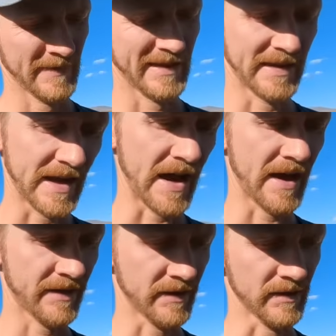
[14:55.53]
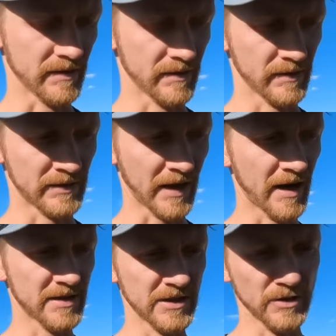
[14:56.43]
yeah, the tire
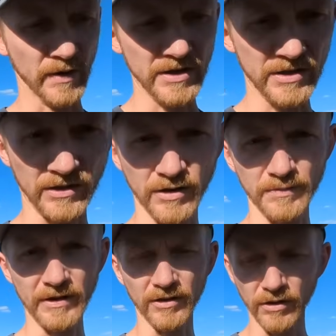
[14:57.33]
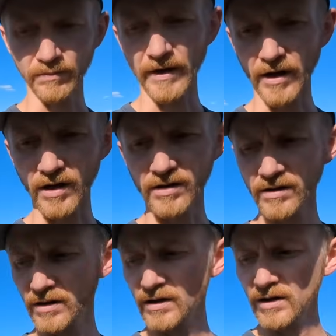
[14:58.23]
situation could be a little better.
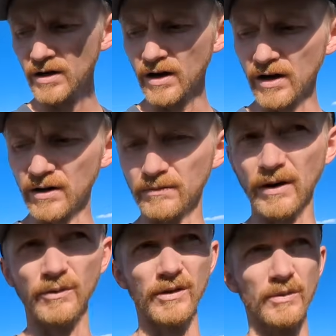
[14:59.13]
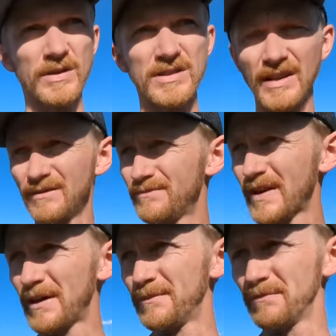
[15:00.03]
I really wish they
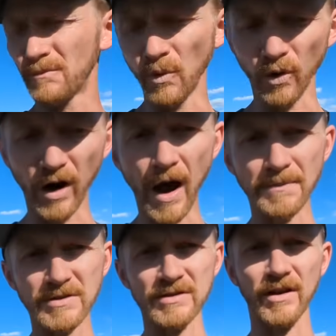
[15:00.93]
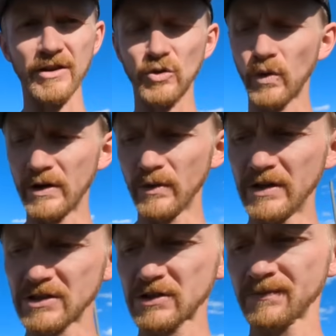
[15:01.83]
had more options on the
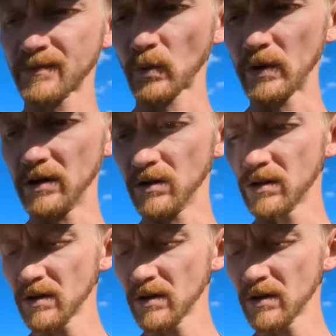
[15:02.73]
21-inch wheel,